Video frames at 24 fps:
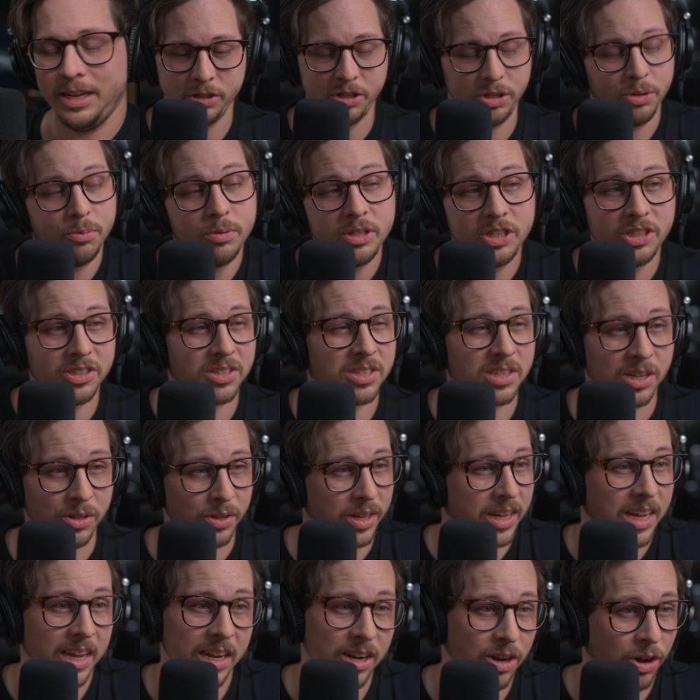You would just
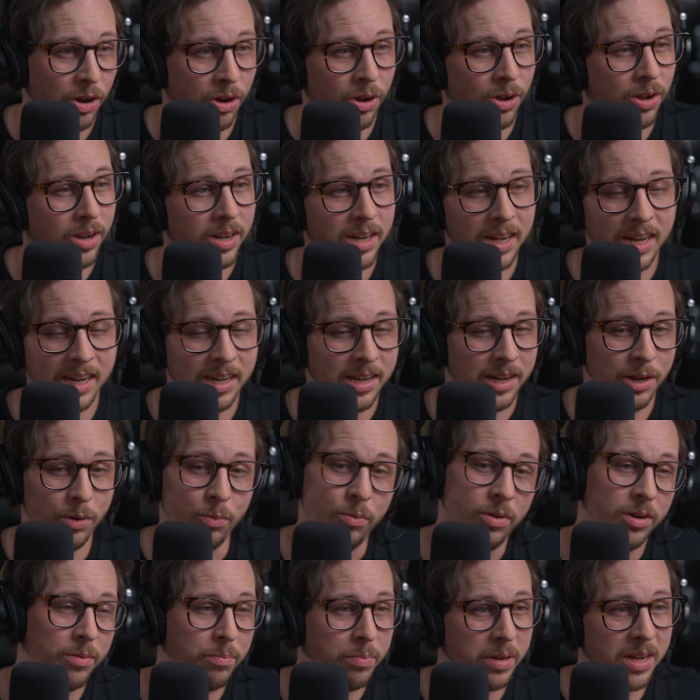click it on and it
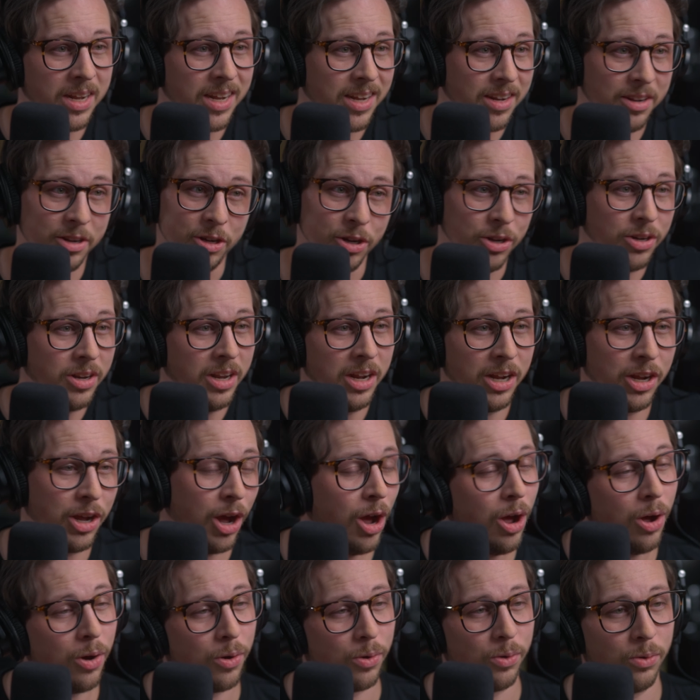would be good to
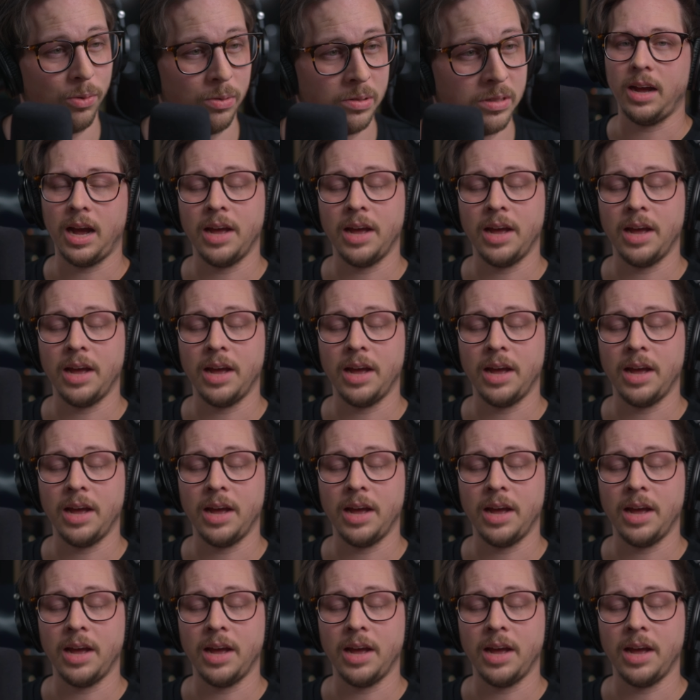go.